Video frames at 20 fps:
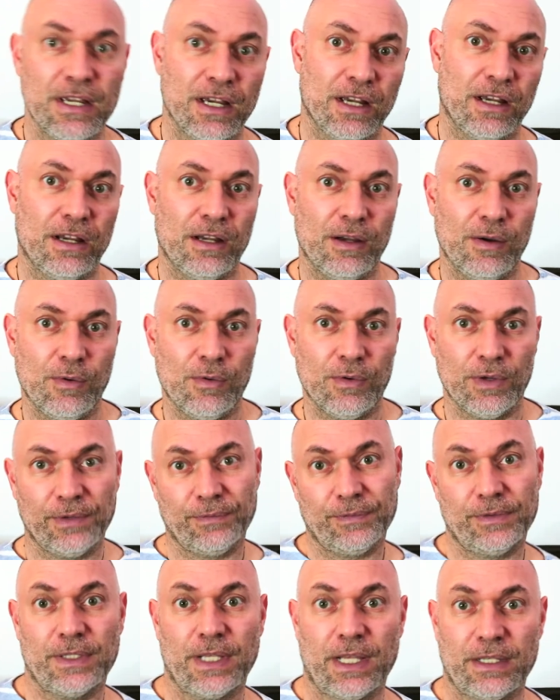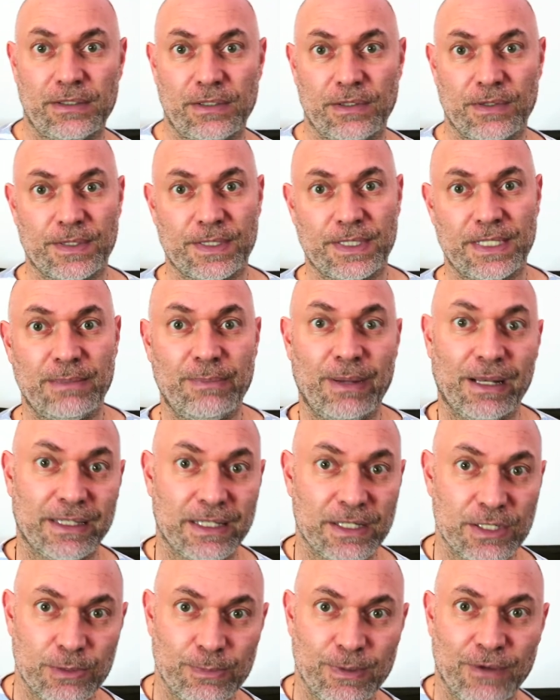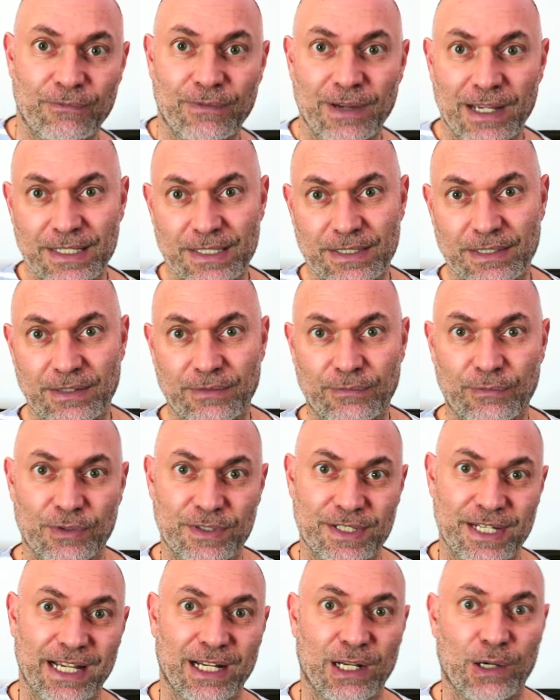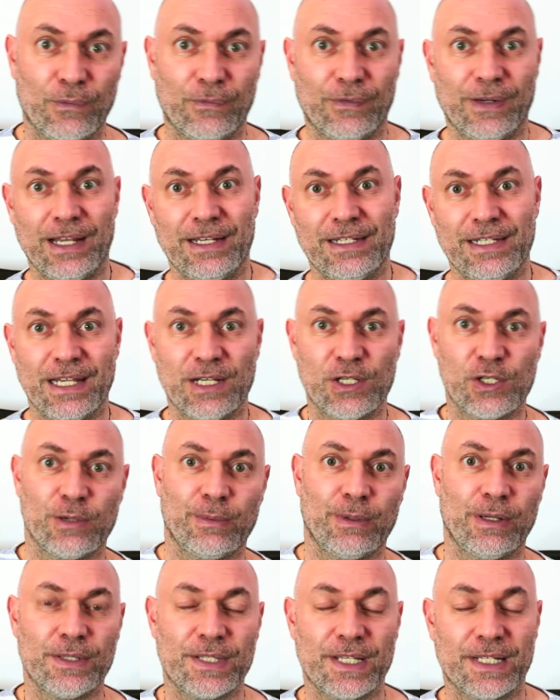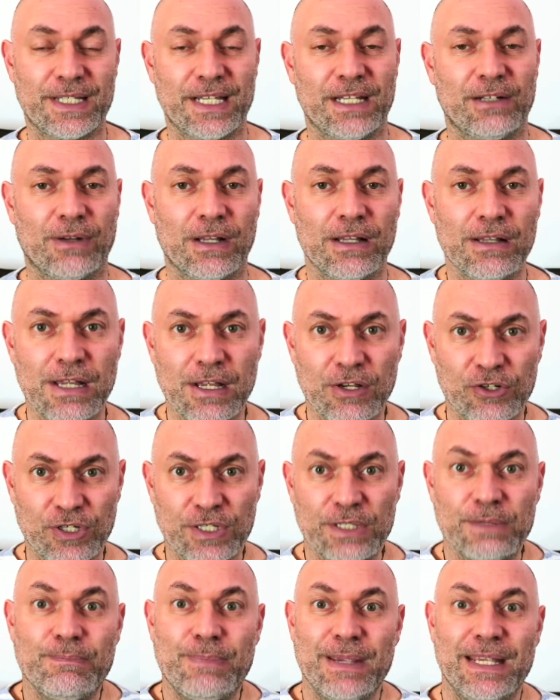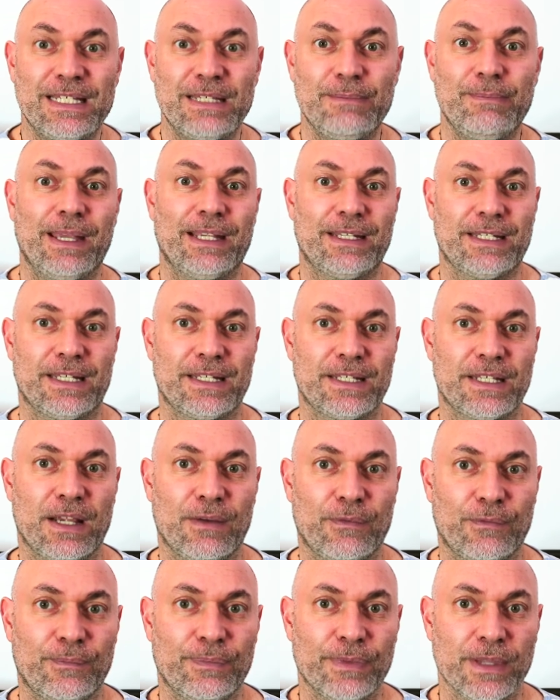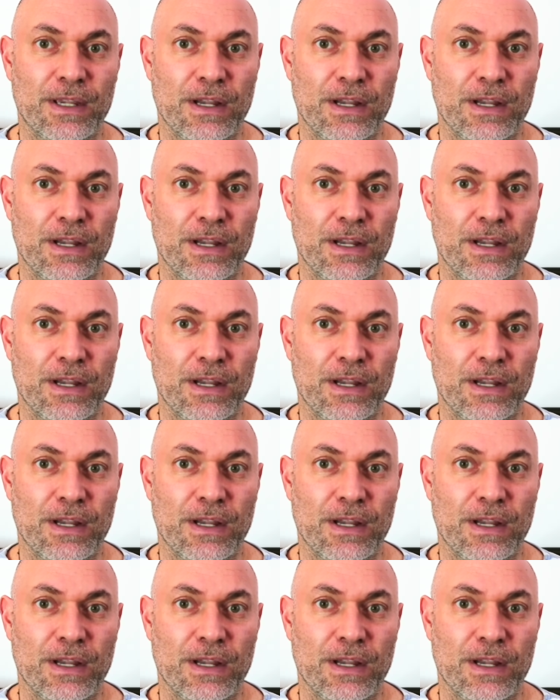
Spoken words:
that your seatbelt needs to be fastened for takeoff, landing, turbulence, etc. Just basic stuff.